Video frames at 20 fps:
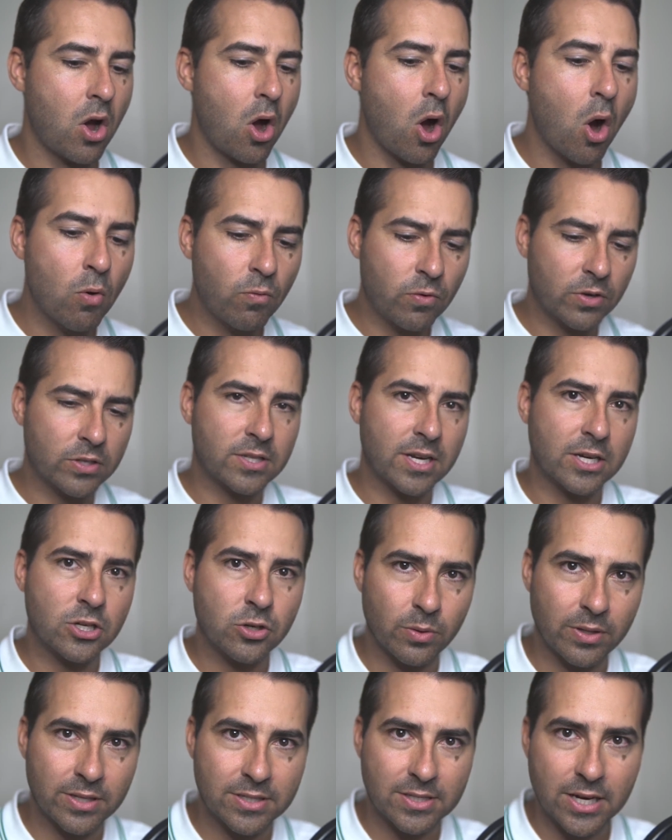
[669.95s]
over
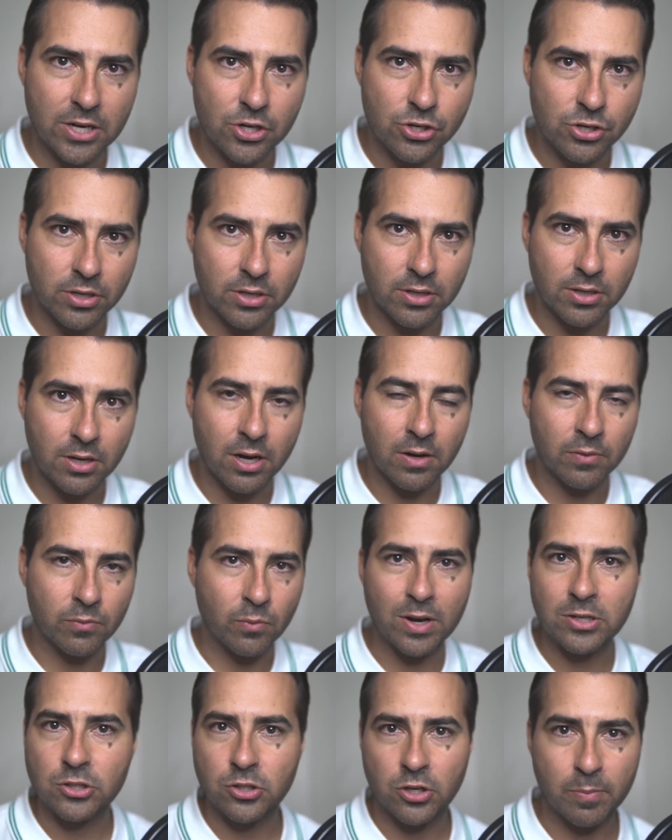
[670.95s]
sexualization of
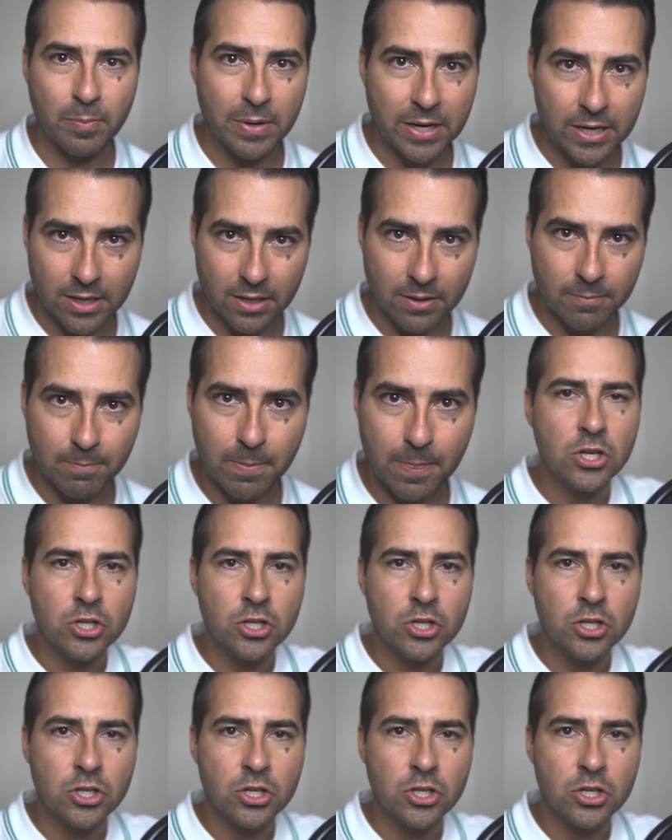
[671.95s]
Western media.